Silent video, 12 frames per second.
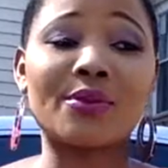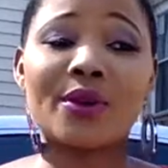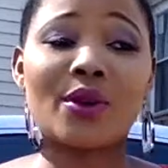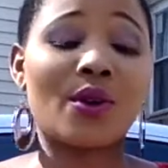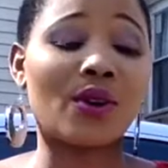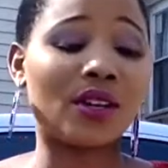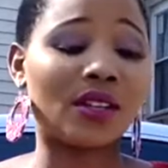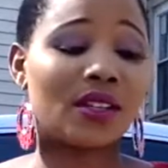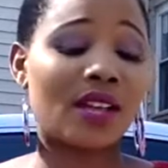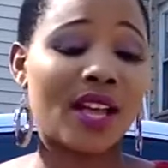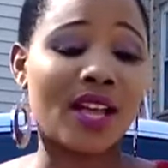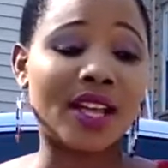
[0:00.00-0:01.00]
we
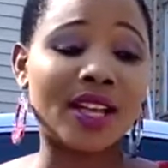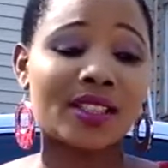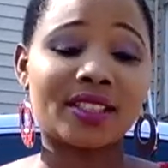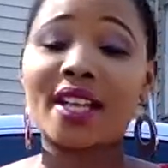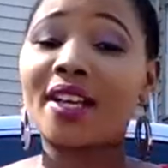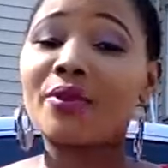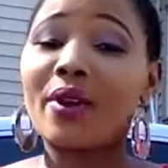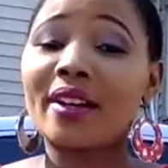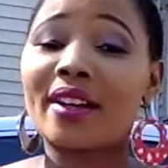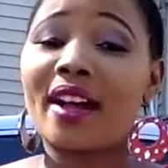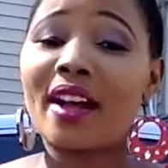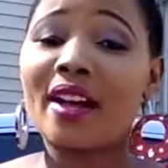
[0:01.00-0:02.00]
all sharing one
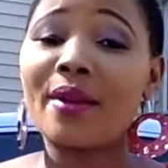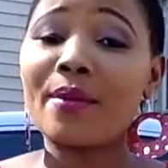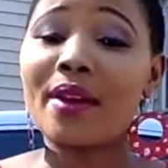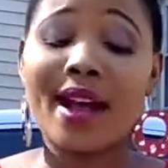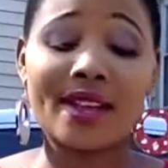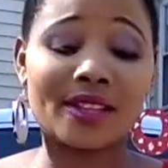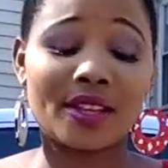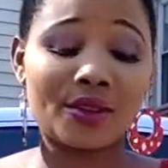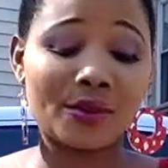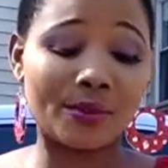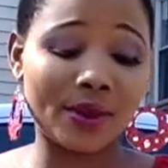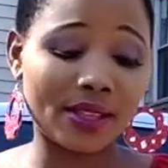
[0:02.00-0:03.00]
common as
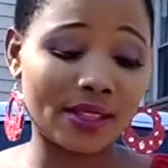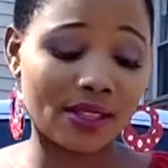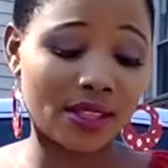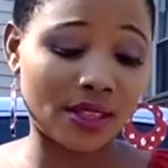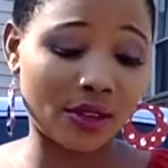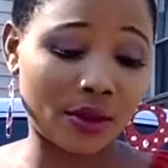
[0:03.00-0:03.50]
humans.